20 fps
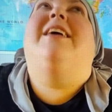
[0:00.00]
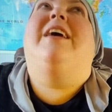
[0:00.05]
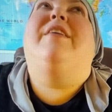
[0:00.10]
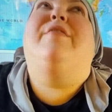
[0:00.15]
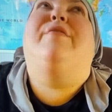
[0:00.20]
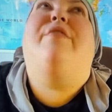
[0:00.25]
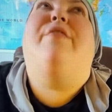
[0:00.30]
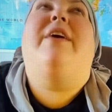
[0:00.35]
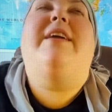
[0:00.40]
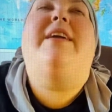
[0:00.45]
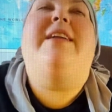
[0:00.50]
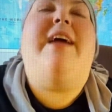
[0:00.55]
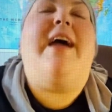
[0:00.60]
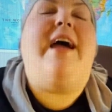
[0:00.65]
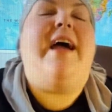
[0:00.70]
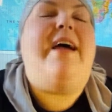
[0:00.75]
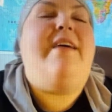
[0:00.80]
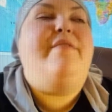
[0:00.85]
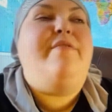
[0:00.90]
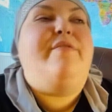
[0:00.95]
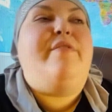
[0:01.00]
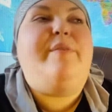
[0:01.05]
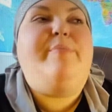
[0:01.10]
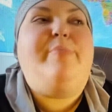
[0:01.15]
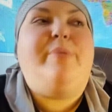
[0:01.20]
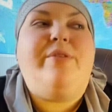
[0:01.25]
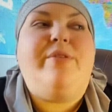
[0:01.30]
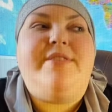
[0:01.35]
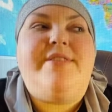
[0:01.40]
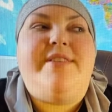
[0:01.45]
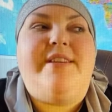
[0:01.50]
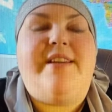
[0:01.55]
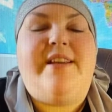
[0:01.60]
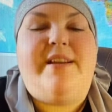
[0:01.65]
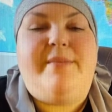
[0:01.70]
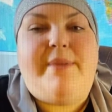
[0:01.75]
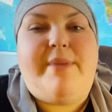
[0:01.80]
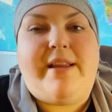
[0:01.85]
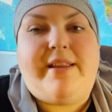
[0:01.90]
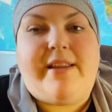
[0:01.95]
I find every person in
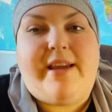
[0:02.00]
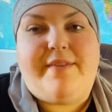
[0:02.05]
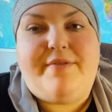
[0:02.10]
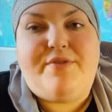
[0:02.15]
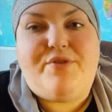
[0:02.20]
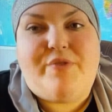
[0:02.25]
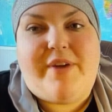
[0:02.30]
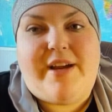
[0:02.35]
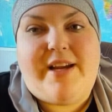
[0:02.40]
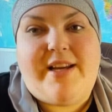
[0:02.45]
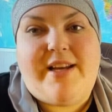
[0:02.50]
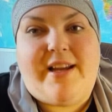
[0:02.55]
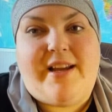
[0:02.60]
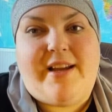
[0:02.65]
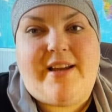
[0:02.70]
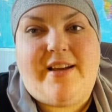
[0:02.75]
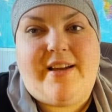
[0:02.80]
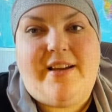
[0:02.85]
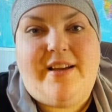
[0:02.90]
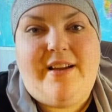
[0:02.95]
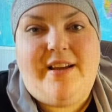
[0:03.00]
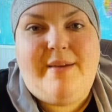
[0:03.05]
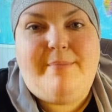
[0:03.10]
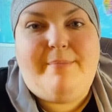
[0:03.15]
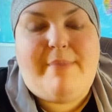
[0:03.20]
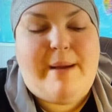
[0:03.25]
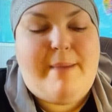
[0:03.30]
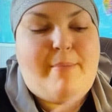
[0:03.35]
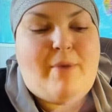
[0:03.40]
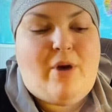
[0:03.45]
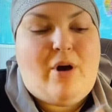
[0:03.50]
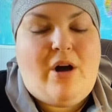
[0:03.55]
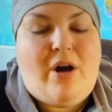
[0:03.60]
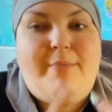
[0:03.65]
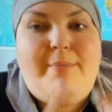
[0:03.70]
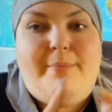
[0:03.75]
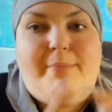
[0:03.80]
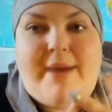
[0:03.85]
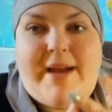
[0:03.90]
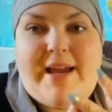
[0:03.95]
my life draining. My
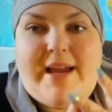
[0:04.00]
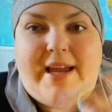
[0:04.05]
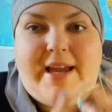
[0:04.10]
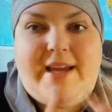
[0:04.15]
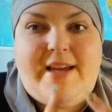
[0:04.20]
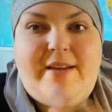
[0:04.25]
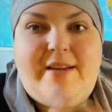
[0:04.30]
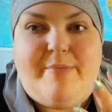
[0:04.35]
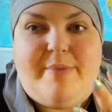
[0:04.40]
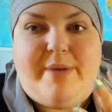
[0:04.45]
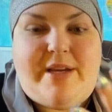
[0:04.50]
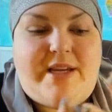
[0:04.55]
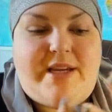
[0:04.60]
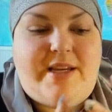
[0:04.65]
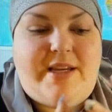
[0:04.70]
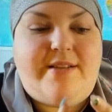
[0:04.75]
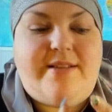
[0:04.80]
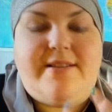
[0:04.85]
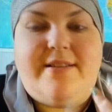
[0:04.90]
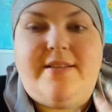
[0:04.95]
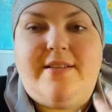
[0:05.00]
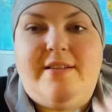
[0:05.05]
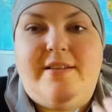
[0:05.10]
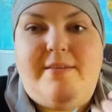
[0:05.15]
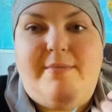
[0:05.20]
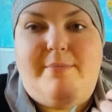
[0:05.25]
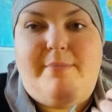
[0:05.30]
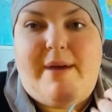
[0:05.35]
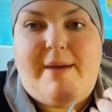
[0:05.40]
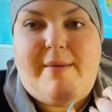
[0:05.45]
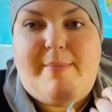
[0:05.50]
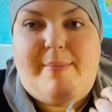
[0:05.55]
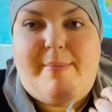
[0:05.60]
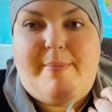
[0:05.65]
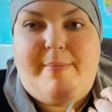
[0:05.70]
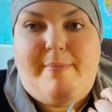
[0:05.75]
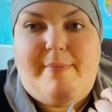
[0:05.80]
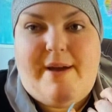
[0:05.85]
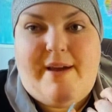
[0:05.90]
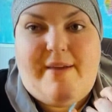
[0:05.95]
mom, my aunt, Pete's, my
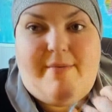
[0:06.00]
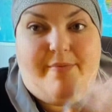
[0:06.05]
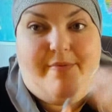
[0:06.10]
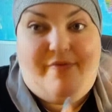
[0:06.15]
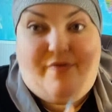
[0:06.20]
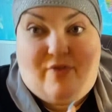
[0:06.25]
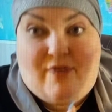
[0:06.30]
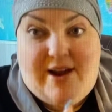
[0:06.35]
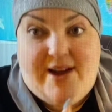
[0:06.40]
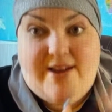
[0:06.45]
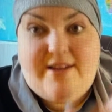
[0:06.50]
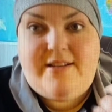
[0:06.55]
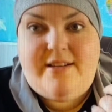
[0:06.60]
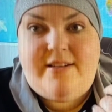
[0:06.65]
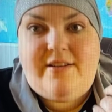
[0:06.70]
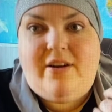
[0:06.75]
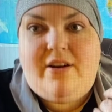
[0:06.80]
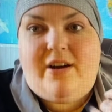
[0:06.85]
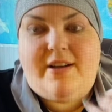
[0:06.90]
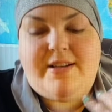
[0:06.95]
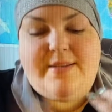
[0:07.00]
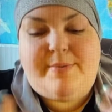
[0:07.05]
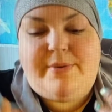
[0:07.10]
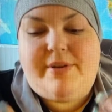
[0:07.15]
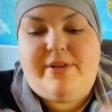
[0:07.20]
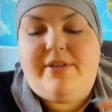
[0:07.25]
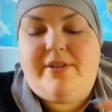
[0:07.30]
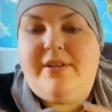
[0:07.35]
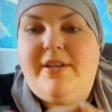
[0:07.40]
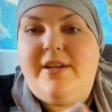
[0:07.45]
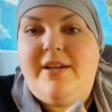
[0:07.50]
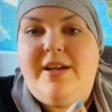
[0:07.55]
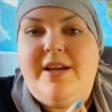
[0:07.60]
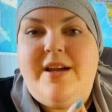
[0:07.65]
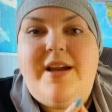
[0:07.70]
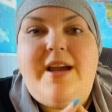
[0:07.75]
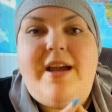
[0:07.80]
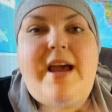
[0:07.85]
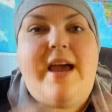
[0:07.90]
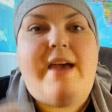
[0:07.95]
friend in the hospital.
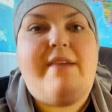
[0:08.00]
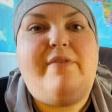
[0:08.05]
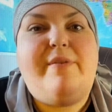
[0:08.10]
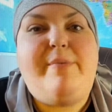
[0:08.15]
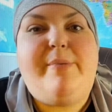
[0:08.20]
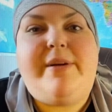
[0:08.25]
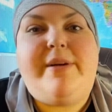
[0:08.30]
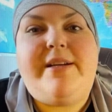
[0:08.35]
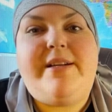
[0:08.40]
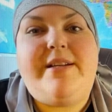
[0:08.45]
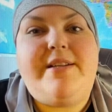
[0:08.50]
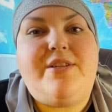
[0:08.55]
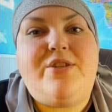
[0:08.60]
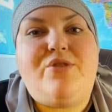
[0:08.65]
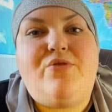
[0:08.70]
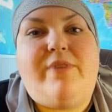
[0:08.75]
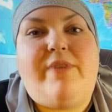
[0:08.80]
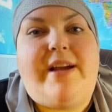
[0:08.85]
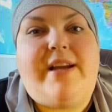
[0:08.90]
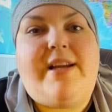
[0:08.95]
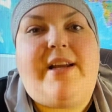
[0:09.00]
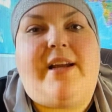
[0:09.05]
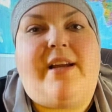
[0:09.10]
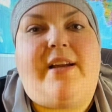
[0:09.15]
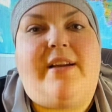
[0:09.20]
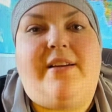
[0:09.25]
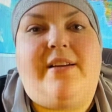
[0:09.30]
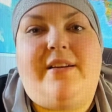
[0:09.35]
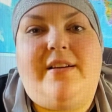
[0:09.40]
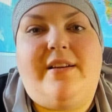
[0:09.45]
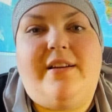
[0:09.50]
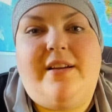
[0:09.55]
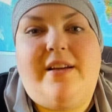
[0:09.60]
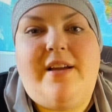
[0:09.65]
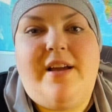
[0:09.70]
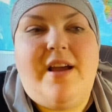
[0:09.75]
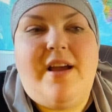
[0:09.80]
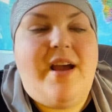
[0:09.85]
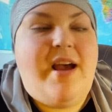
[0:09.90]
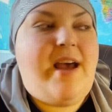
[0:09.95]
Everybody is draining.
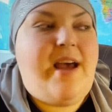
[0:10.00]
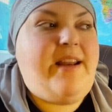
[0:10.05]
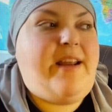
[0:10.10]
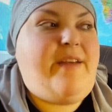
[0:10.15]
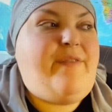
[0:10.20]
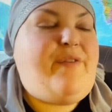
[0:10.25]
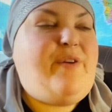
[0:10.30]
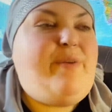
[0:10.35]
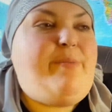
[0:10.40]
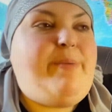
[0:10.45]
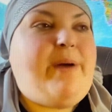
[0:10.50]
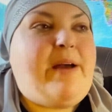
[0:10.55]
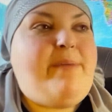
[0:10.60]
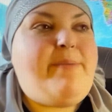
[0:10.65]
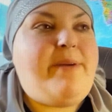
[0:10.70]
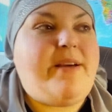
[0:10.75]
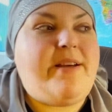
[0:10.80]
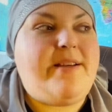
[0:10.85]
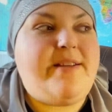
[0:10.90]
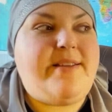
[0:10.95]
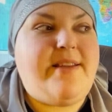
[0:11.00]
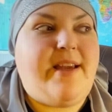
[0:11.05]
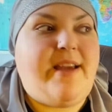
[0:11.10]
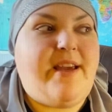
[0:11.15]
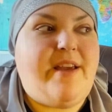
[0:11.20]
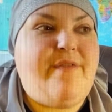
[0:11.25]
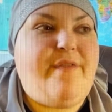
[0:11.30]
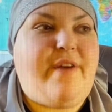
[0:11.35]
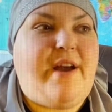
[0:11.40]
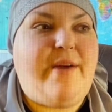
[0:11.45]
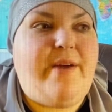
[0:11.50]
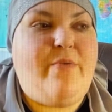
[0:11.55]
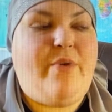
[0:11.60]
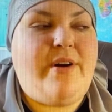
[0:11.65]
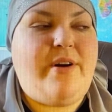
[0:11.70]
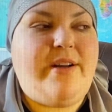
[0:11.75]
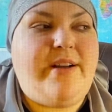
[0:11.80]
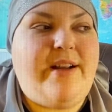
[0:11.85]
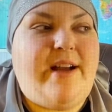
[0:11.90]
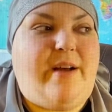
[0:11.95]
And I feel bad because, like, if I
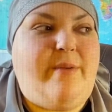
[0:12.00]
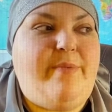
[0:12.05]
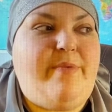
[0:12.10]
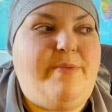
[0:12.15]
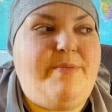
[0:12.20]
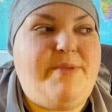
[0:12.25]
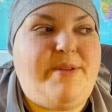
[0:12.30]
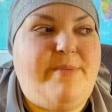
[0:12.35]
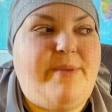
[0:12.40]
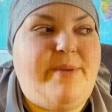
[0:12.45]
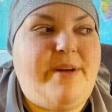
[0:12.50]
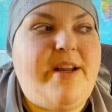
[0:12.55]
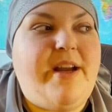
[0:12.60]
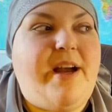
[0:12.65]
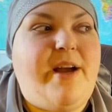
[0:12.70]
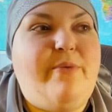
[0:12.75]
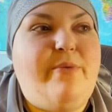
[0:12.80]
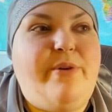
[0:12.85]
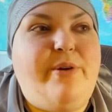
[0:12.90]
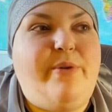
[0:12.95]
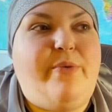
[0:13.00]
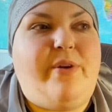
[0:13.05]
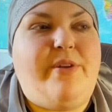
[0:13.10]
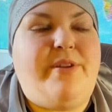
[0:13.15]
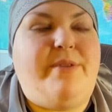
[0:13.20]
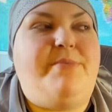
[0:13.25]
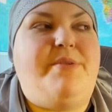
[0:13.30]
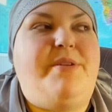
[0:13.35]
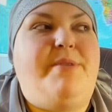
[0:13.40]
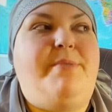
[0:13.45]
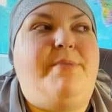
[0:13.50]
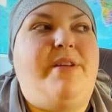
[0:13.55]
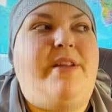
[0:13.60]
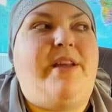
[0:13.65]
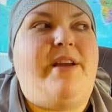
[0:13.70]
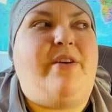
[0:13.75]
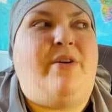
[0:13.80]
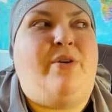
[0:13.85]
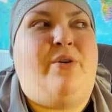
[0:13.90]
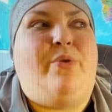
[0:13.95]
wanted help from somebody, I wouldn't want them to be
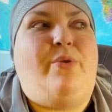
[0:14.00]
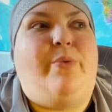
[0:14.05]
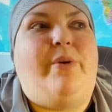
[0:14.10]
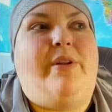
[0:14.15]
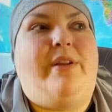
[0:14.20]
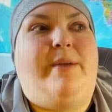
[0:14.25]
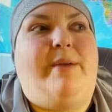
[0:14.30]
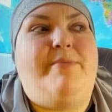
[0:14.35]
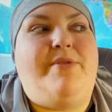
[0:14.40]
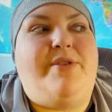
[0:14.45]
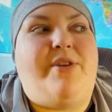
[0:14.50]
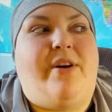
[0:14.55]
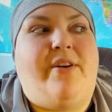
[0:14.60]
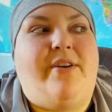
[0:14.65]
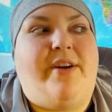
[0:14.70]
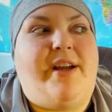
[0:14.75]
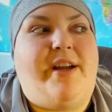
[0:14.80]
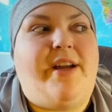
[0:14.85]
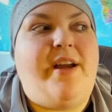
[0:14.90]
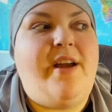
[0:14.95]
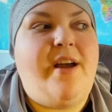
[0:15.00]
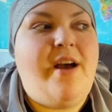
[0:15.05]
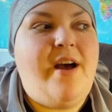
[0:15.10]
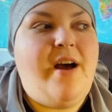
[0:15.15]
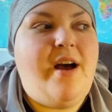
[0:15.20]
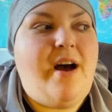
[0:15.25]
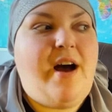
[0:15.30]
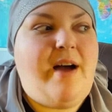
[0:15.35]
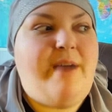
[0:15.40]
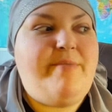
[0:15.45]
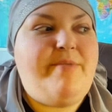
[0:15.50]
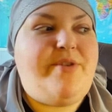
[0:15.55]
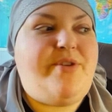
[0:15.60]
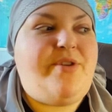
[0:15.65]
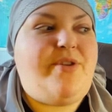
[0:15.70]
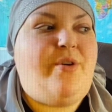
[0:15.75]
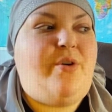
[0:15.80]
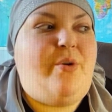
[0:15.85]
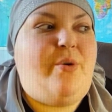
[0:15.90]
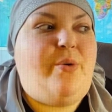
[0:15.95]
like, oh, well, I'm sorry. I'm
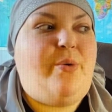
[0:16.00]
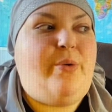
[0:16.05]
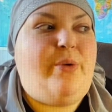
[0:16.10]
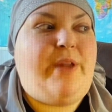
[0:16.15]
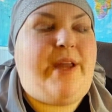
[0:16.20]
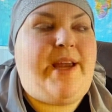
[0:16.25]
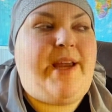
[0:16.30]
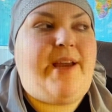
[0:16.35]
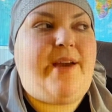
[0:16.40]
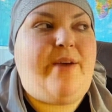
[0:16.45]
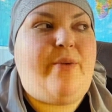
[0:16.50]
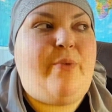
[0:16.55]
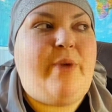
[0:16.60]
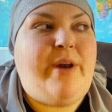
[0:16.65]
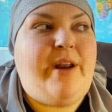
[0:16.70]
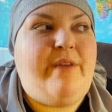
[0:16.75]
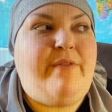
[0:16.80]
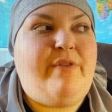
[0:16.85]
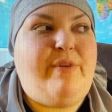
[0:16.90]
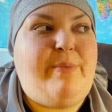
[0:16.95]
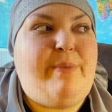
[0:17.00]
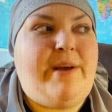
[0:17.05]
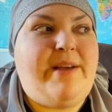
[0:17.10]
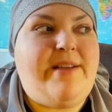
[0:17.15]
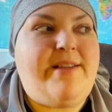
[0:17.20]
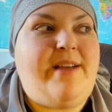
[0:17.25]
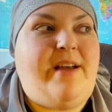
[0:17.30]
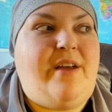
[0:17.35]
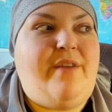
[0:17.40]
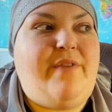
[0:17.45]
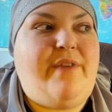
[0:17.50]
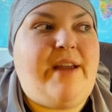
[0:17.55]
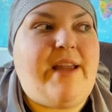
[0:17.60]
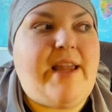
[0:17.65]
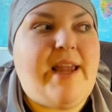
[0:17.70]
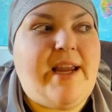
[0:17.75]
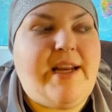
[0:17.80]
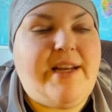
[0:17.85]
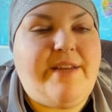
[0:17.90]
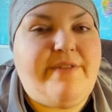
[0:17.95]
so, like, whatever myself. I
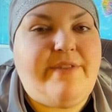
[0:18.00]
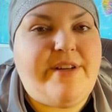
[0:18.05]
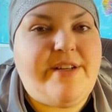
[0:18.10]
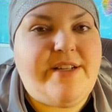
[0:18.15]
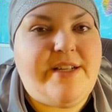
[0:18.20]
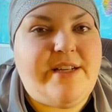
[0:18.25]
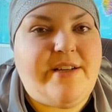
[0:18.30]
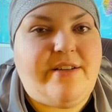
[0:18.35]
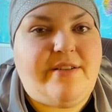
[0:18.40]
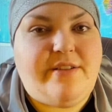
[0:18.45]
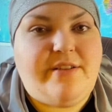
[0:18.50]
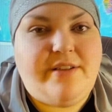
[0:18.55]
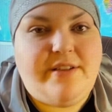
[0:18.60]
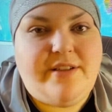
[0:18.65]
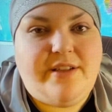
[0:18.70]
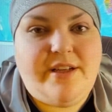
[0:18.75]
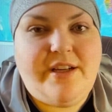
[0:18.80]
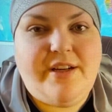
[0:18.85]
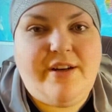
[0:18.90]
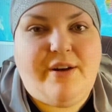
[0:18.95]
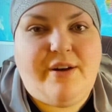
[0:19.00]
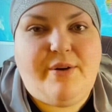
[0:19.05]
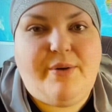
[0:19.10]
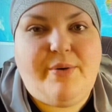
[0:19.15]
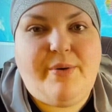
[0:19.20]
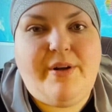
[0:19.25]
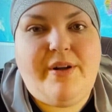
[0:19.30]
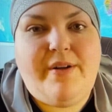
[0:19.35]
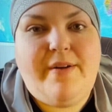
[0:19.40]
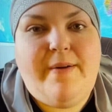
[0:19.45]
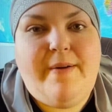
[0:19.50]
can't even deal, you know?